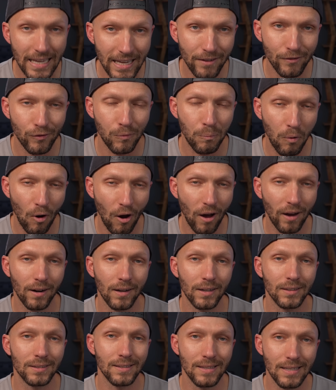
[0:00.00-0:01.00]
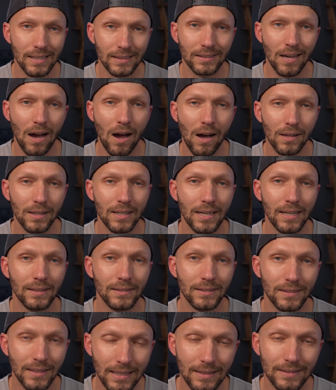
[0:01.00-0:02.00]
Eve products this holiday
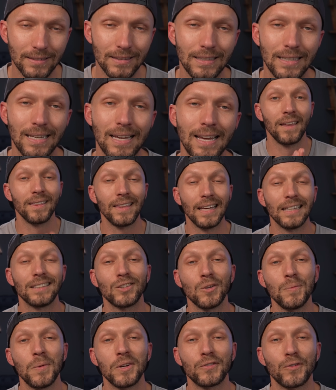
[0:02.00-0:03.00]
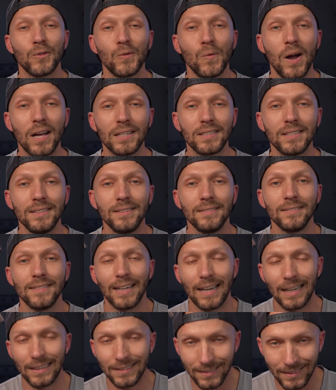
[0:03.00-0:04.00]
season. Thanks so much for watching,
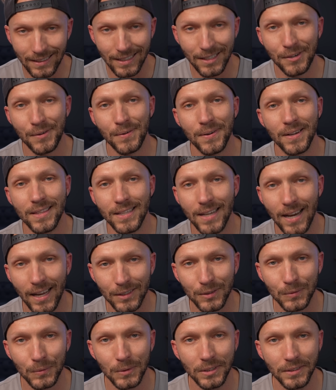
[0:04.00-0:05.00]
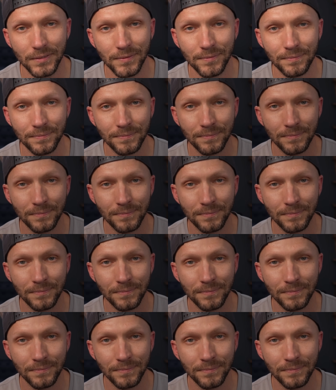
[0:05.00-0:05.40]
and I'll see you in the next one.